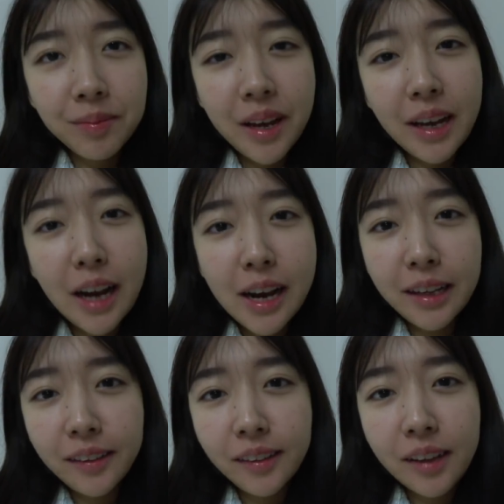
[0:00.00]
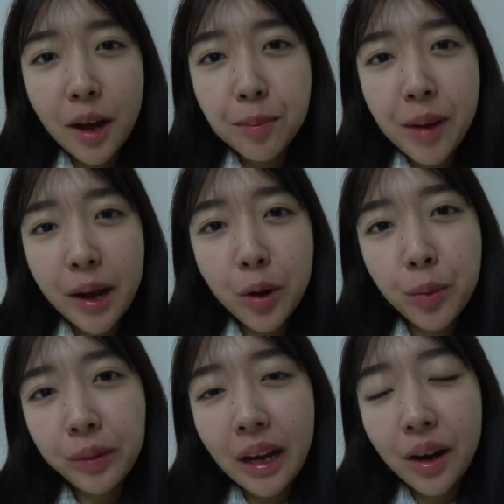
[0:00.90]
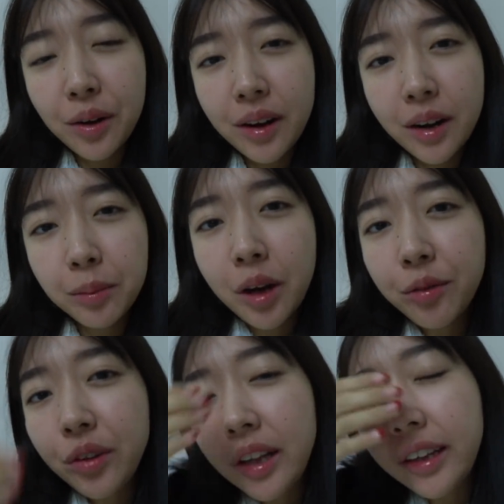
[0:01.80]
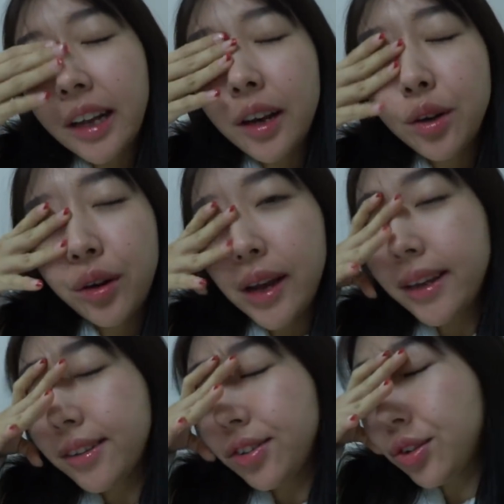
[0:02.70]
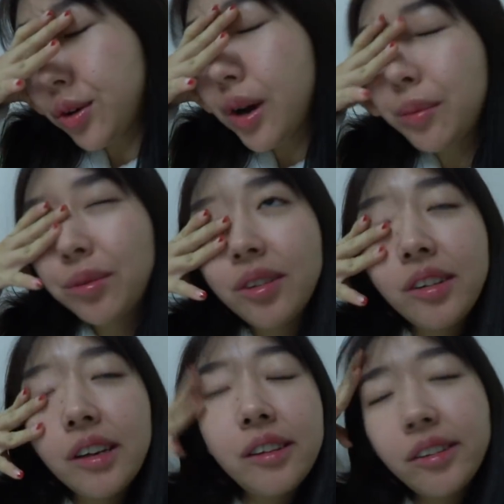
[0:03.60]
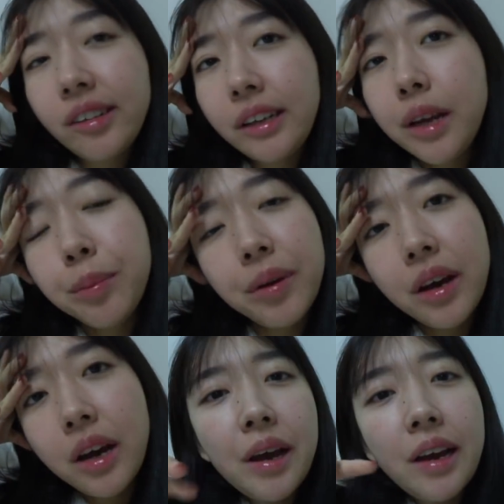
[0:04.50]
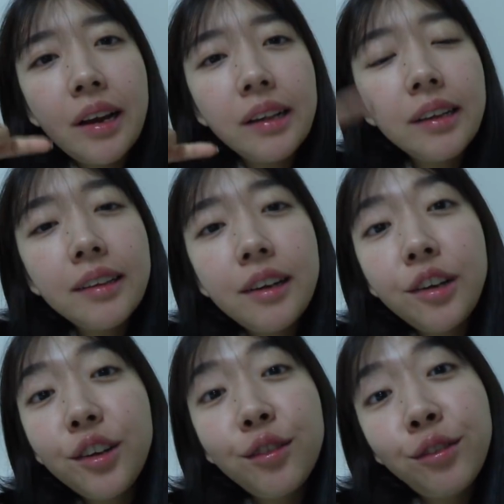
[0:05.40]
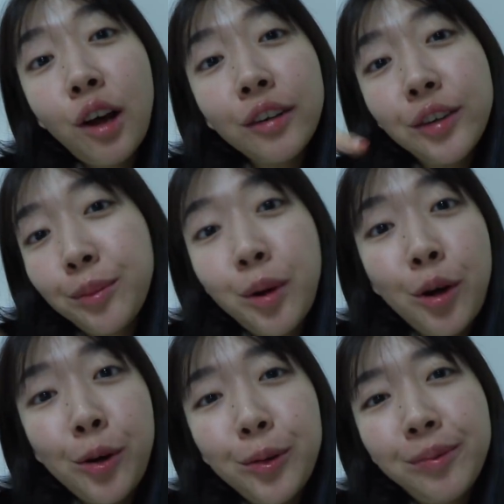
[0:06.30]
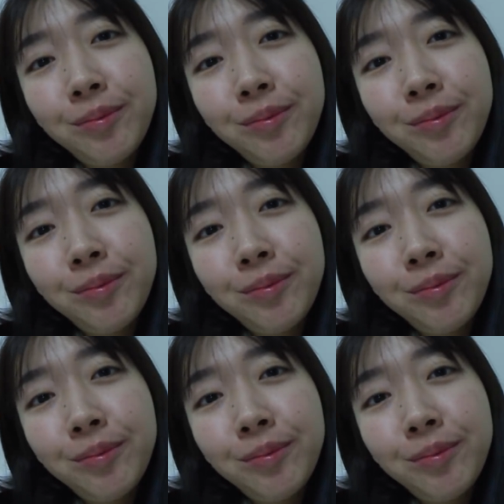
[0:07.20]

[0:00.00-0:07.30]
Hey guys, I'm back home now and I'm not feeling that great, so I'm just gonna sleep and I'll continue the vlog tomorrow.